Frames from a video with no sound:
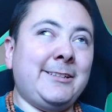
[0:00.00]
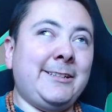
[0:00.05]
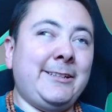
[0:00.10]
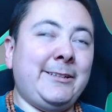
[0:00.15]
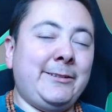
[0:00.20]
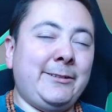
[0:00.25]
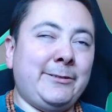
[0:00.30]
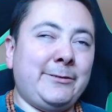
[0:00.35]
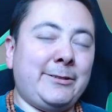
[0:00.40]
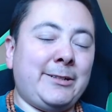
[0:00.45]

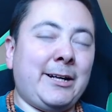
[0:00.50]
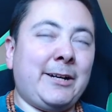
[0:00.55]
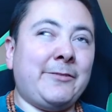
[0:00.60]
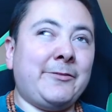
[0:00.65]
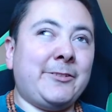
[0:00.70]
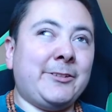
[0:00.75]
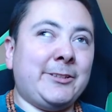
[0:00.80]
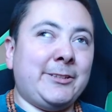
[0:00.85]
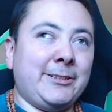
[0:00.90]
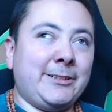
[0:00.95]
you would have
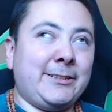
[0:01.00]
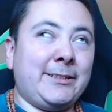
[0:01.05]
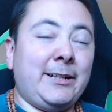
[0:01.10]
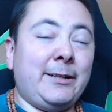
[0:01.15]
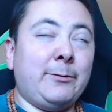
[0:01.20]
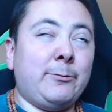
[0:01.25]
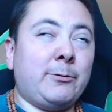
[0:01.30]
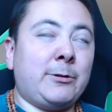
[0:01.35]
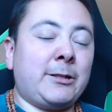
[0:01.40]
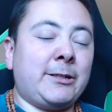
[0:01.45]
to look
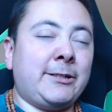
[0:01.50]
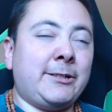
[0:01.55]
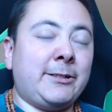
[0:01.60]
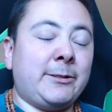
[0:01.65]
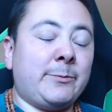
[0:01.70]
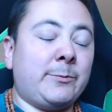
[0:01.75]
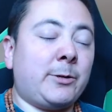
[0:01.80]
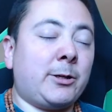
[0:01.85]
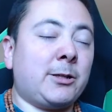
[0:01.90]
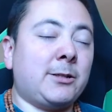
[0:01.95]
at where your
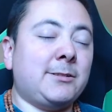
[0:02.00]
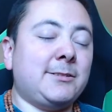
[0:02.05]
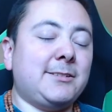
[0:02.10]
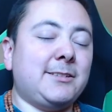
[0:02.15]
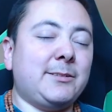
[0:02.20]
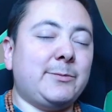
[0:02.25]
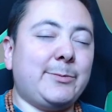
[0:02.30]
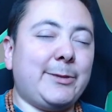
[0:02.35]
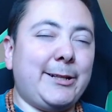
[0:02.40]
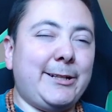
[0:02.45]
Mars
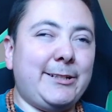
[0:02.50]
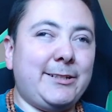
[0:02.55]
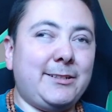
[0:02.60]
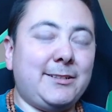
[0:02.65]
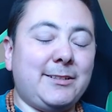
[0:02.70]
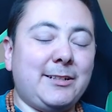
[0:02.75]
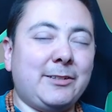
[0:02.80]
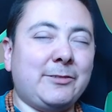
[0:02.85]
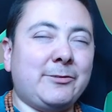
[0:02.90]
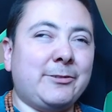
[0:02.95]
is
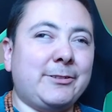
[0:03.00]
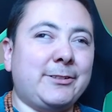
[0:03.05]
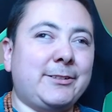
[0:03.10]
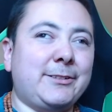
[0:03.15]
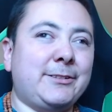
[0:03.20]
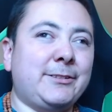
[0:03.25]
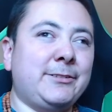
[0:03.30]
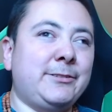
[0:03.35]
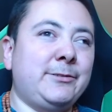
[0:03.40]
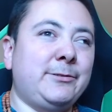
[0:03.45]
placed in order
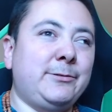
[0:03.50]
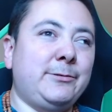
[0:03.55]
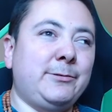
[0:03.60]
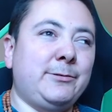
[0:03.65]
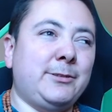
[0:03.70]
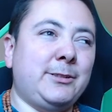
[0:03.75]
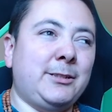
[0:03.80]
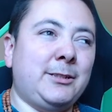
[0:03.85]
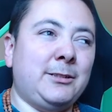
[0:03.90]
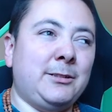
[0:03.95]

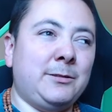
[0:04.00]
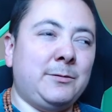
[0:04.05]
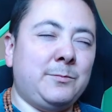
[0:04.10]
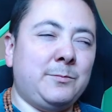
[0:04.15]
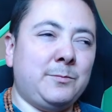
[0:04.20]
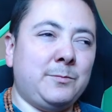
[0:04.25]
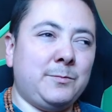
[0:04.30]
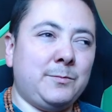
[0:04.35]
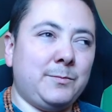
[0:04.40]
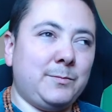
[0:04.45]
to
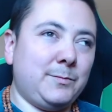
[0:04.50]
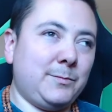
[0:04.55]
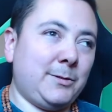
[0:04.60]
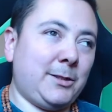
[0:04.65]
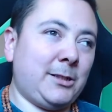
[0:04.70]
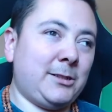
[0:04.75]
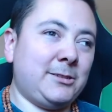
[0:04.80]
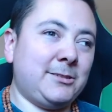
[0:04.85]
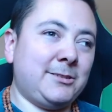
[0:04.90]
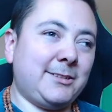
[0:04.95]

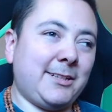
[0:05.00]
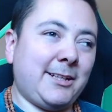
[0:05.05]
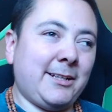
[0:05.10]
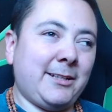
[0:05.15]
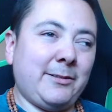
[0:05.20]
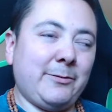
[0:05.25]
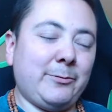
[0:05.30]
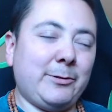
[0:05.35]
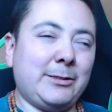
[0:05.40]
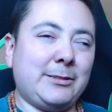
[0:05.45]

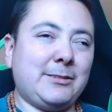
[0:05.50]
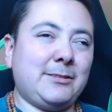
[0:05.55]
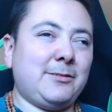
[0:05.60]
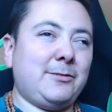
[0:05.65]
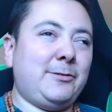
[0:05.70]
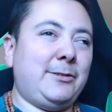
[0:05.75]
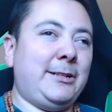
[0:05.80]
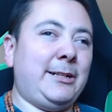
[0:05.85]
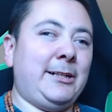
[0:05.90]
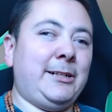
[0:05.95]
understand what's
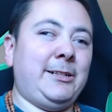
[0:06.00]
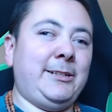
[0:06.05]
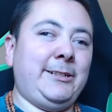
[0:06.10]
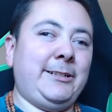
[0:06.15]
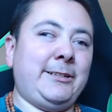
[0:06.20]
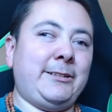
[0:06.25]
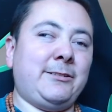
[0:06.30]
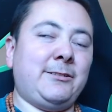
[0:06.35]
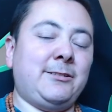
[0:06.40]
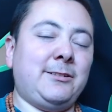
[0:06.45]
going on
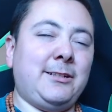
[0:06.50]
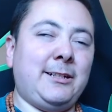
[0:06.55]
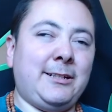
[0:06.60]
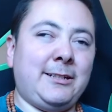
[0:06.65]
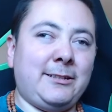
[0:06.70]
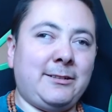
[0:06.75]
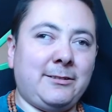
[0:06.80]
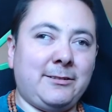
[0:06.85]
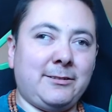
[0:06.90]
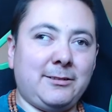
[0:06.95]
here,
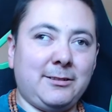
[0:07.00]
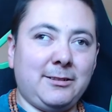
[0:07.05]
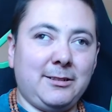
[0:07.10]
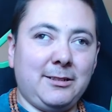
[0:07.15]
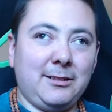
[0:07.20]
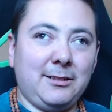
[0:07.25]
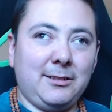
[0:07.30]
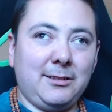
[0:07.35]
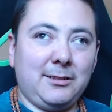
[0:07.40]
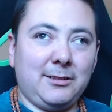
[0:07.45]
and
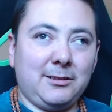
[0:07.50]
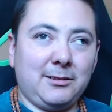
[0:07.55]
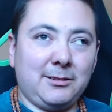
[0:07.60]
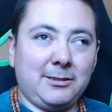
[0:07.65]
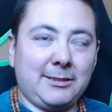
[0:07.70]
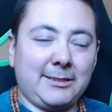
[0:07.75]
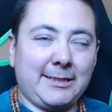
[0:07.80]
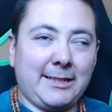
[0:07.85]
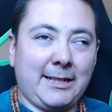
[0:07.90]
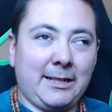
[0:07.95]

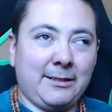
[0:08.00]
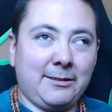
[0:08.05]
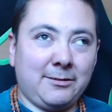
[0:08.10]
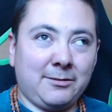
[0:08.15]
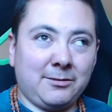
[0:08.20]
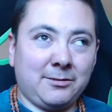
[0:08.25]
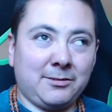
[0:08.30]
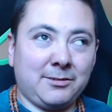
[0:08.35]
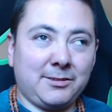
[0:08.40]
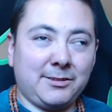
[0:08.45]
look at
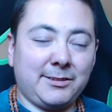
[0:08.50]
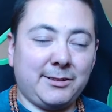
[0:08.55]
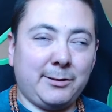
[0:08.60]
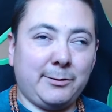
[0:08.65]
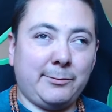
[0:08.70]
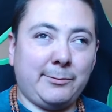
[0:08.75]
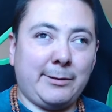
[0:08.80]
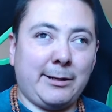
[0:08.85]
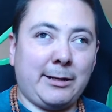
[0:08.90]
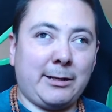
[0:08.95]
also
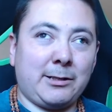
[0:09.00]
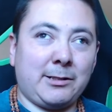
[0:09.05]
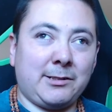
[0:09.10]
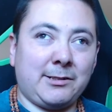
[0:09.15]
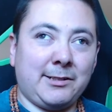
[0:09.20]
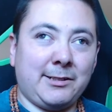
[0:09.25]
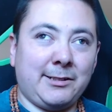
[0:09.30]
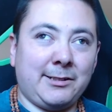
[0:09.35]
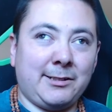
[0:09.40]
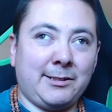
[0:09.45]
where